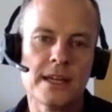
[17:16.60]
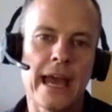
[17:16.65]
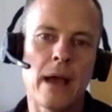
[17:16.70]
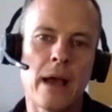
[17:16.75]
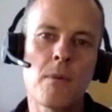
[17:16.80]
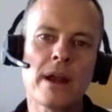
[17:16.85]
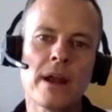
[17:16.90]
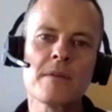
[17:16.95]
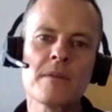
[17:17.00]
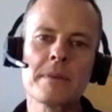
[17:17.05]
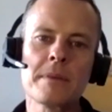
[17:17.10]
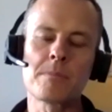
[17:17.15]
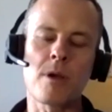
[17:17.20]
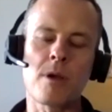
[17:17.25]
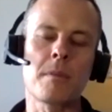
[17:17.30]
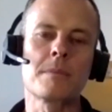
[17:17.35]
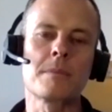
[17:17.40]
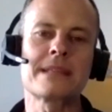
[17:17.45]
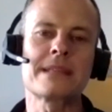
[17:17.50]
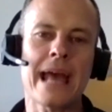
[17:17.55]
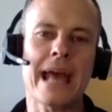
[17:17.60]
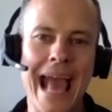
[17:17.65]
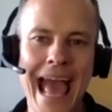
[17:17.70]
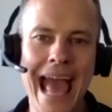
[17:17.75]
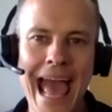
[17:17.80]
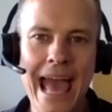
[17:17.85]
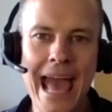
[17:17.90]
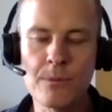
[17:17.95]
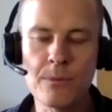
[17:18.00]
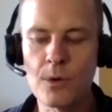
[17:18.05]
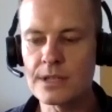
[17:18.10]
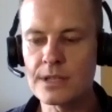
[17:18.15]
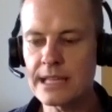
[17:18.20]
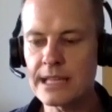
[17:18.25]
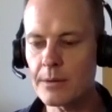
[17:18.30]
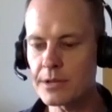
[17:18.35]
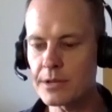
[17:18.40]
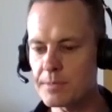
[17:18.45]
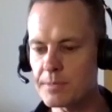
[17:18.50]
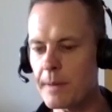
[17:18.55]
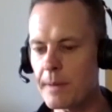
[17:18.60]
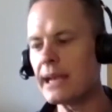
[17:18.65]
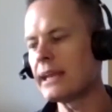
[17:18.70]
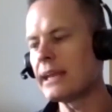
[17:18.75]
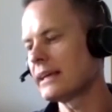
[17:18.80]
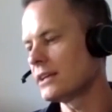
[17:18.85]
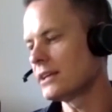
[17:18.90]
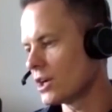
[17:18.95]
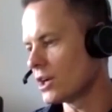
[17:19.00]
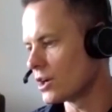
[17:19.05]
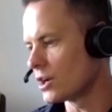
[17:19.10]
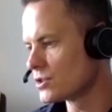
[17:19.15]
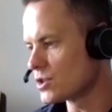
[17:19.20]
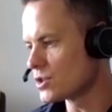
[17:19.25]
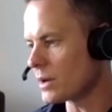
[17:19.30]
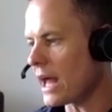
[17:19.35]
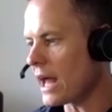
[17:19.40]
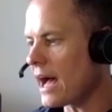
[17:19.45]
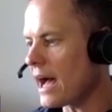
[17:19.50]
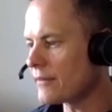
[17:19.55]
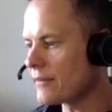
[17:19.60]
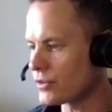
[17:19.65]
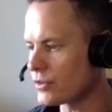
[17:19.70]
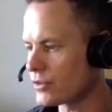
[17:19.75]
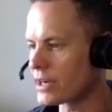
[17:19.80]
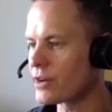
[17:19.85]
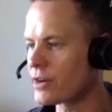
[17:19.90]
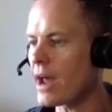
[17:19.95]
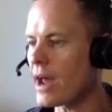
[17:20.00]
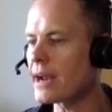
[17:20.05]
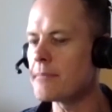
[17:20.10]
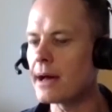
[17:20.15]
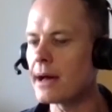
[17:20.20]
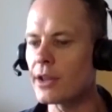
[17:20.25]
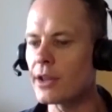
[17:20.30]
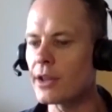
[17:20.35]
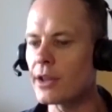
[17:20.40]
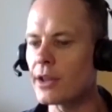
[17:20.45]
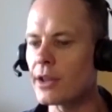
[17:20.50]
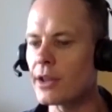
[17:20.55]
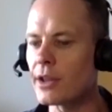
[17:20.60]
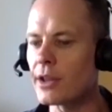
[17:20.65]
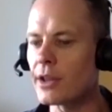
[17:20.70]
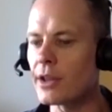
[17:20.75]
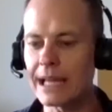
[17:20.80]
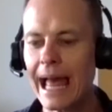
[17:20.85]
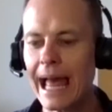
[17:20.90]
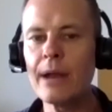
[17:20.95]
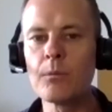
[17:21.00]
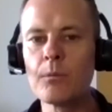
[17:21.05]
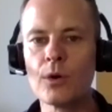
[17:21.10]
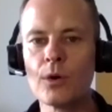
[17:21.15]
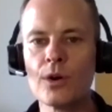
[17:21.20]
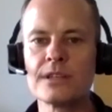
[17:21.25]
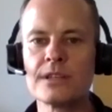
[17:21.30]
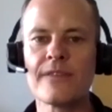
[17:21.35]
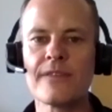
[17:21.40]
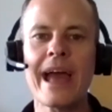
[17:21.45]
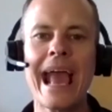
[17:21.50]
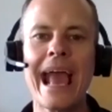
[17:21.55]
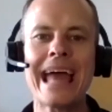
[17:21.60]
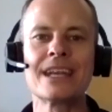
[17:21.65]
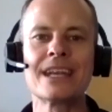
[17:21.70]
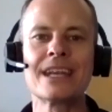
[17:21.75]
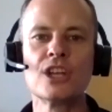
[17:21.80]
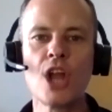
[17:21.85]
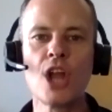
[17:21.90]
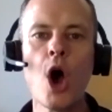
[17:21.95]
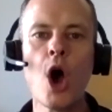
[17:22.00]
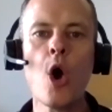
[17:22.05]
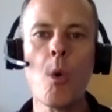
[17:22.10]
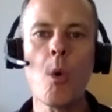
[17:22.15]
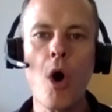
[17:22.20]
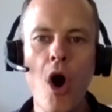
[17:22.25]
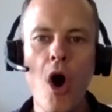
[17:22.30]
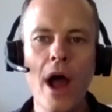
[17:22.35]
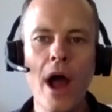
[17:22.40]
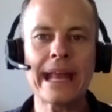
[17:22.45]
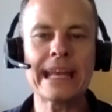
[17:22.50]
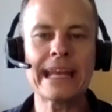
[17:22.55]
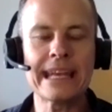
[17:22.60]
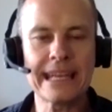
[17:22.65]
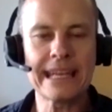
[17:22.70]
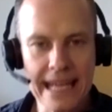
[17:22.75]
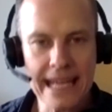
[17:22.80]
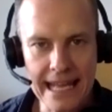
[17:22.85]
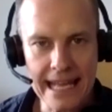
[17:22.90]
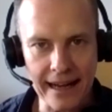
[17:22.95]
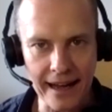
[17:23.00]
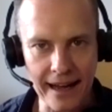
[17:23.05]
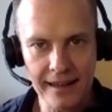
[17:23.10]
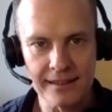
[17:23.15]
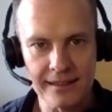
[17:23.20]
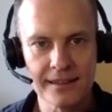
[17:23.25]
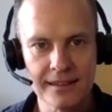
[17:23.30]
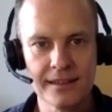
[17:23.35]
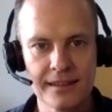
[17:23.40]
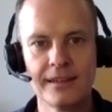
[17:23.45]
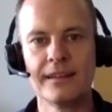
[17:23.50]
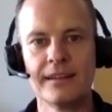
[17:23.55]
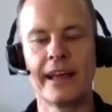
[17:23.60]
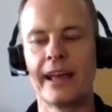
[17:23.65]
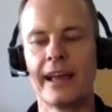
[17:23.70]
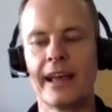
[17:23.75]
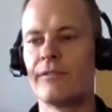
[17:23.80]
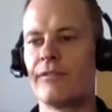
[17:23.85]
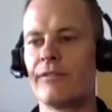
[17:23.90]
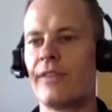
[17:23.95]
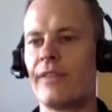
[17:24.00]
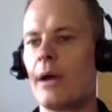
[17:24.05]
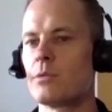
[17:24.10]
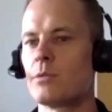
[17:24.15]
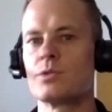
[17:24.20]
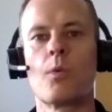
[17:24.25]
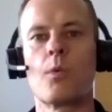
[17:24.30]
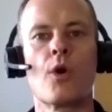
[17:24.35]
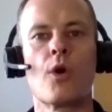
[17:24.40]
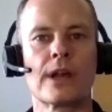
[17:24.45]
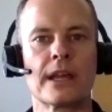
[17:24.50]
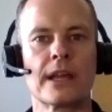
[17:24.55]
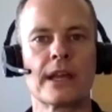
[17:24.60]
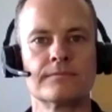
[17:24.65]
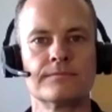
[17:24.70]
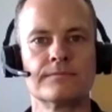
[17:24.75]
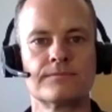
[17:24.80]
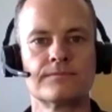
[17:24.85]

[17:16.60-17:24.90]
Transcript: And one of the big problems they had was they were spending, $2.5, $3 grand a month on Google AdWords, and they had no idea if that was working.